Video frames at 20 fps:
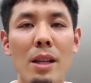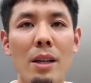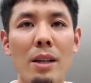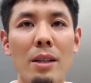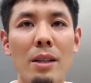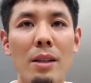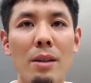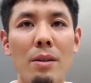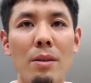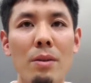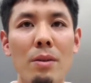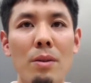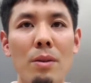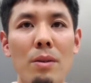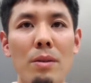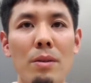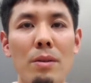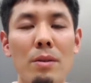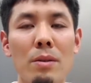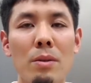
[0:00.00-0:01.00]
In making
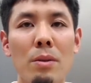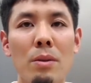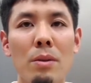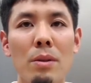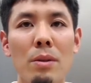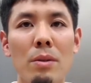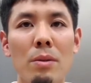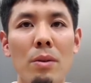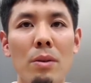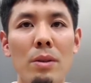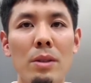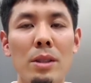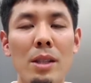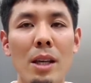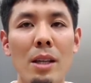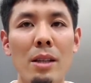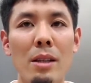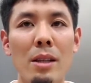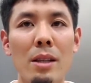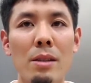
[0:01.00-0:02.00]
the decision to
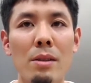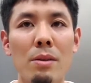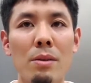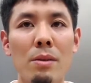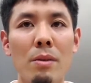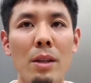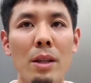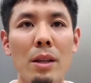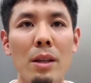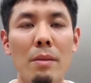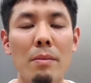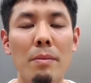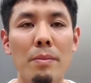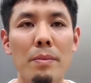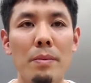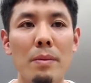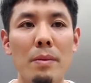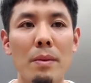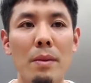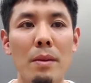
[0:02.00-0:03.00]
implement lookalike
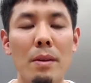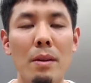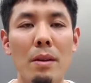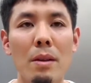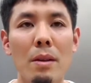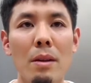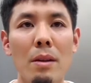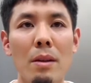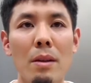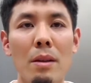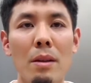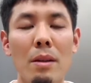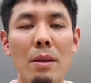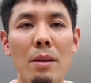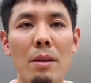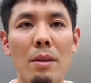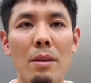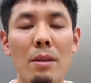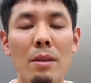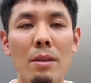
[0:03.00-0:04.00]
audience
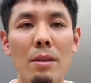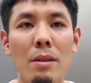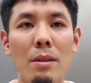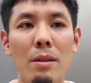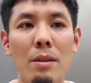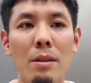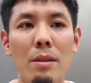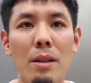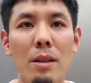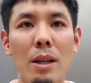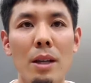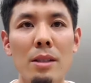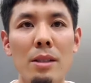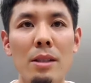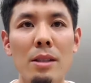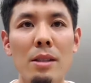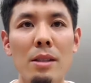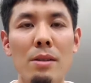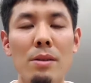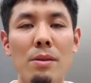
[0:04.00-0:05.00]
targeting,
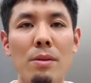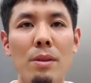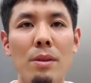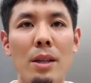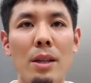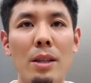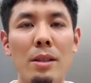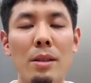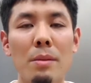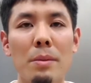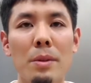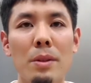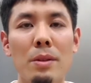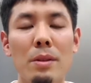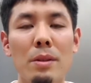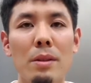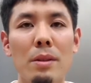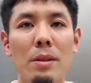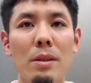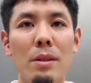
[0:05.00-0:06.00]
the key
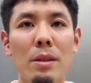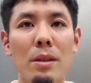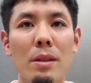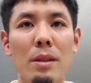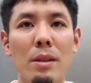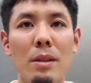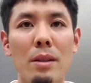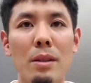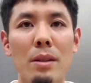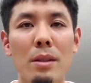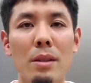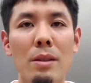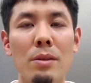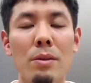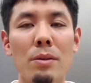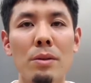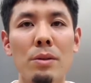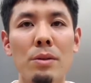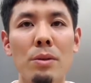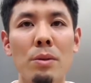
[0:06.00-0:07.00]
question
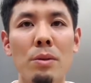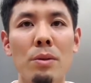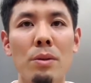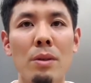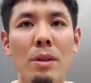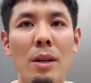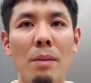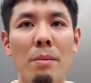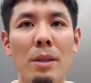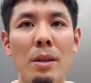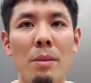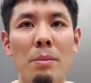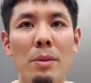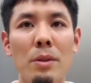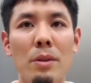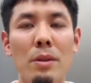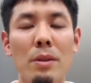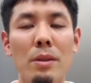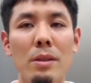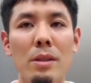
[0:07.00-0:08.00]
was whether it
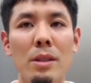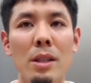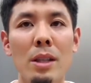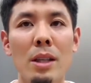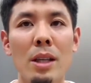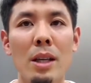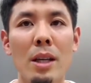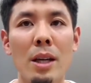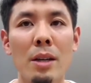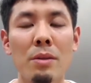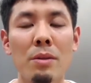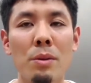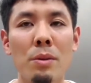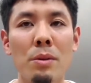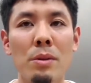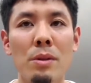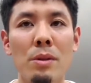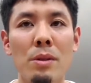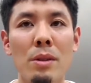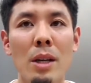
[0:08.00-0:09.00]
would be possible
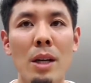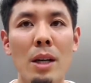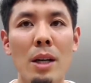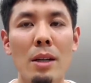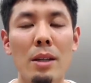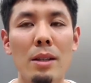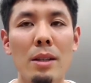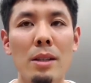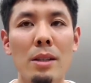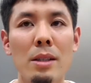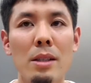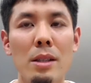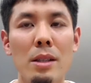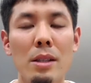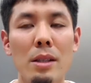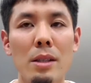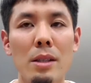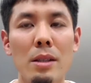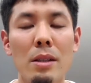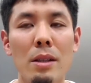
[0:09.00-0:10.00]
to maintain
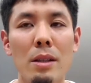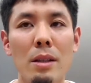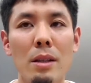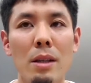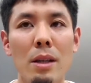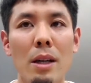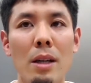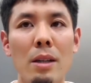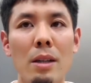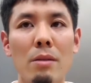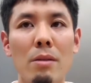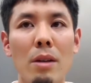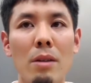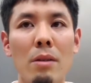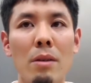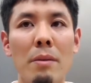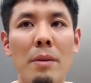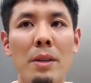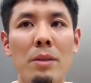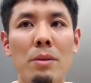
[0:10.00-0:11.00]
or even exceed the
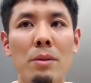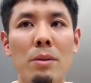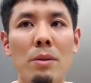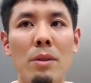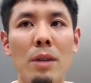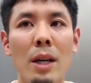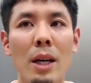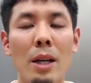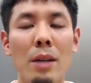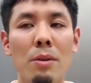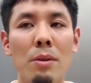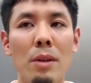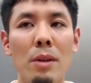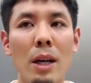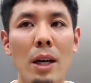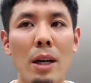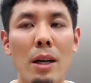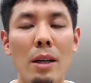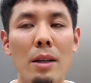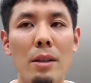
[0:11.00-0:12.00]
number of new
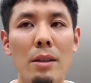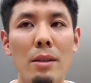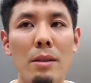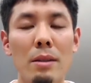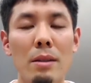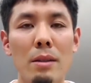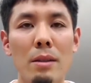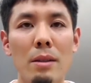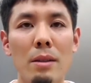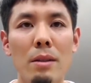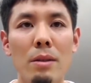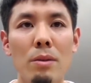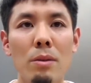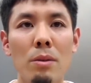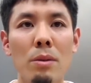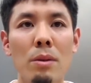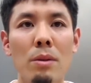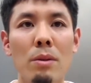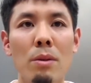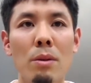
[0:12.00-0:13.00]
acquisition compared to the
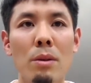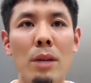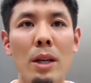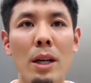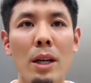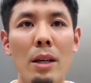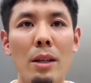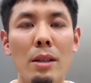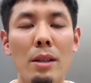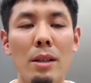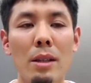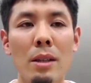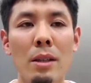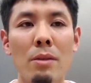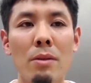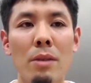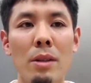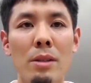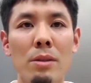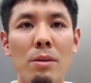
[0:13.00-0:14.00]
existing method,